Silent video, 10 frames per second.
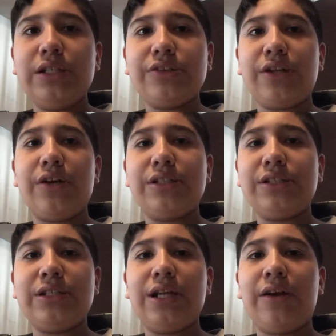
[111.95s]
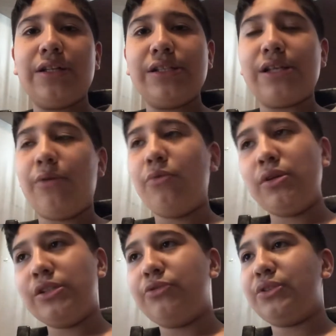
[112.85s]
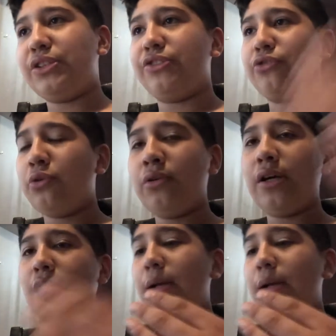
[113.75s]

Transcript: because he already did that once, which is Thor.